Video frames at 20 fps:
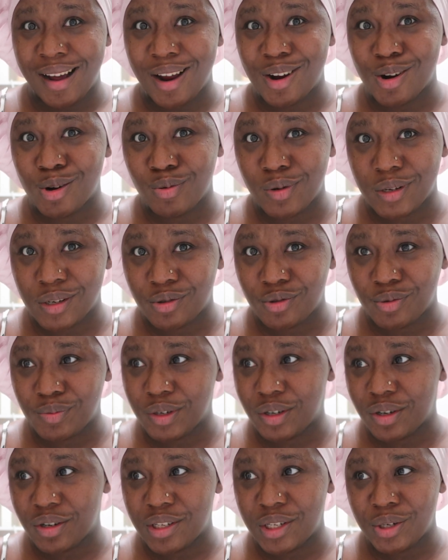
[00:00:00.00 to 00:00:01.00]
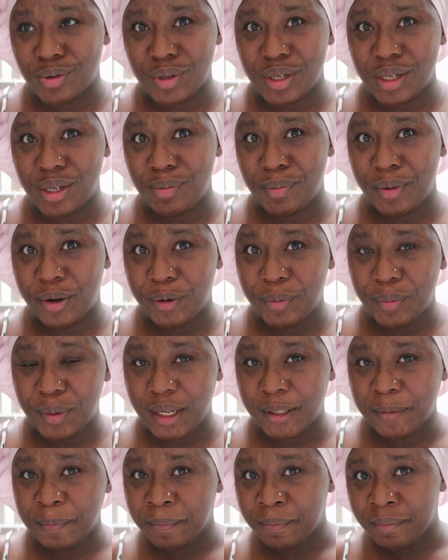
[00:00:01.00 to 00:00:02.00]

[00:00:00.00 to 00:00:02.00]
I always know, because they will email me,